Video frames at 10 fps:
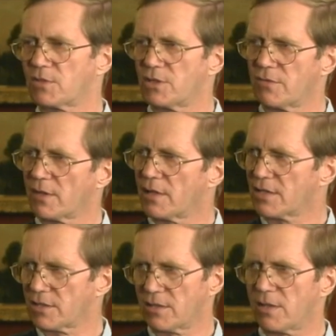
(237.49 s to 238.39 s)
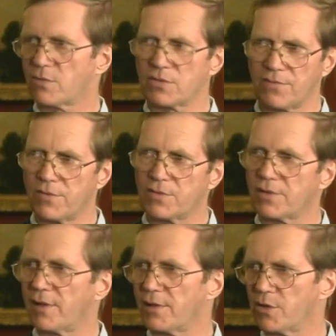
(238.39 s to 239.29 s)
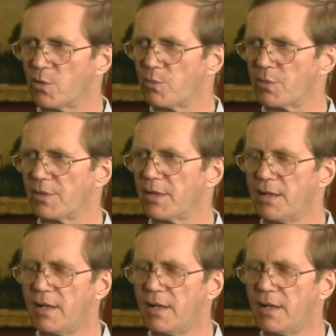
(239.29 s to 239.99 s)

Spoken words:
she realized that that was a futile hope, and